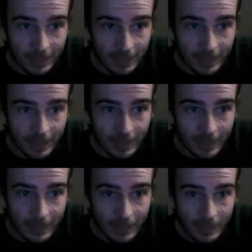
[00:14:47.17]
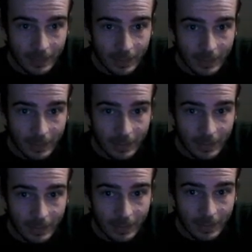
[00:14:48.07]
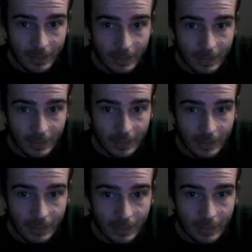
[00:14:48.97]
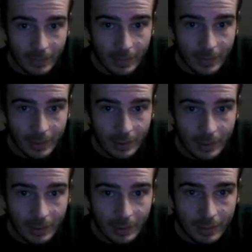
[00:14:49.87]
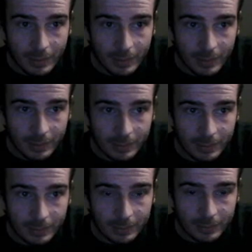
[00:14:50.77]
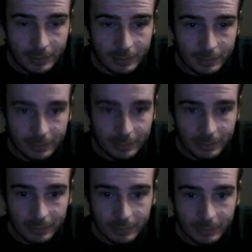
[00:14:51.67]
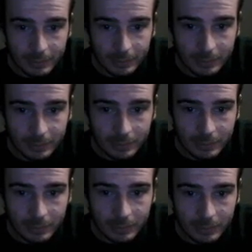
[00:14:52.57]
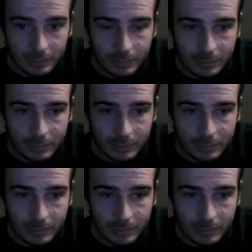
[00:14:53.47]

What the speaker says: (silence)